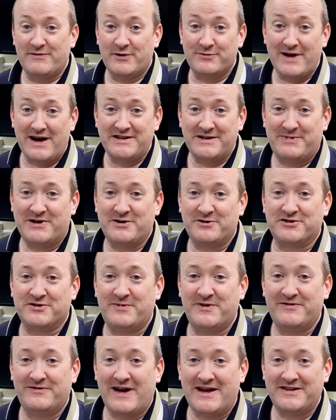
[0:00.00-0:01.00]
already built
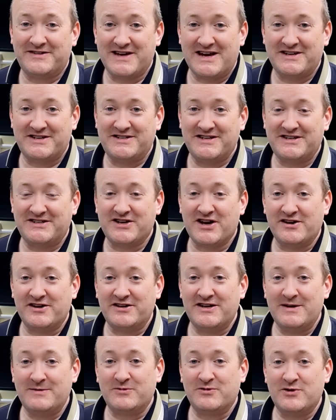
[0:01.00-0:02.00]
up a fantastic
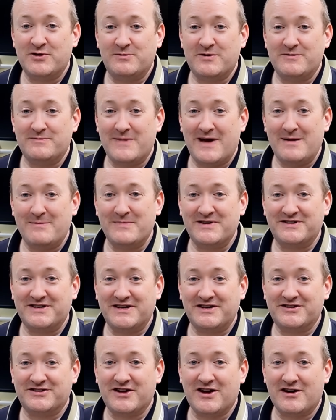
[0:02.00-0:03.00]
tight-knit group of members
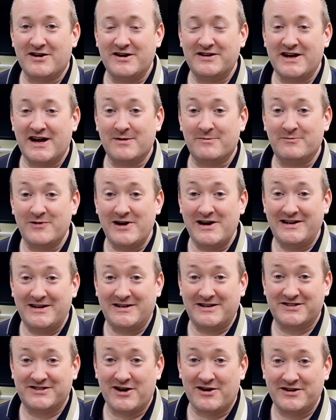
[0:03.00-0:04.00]
inside, and I'm really
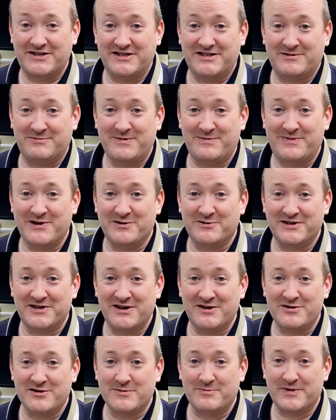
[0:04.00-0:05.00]
excited to be building
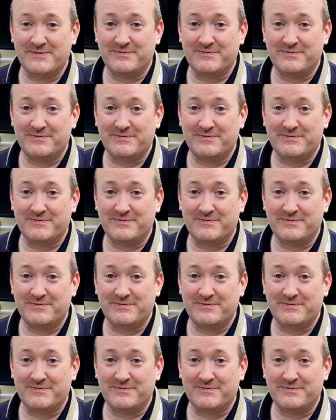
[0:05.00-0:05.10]
it up.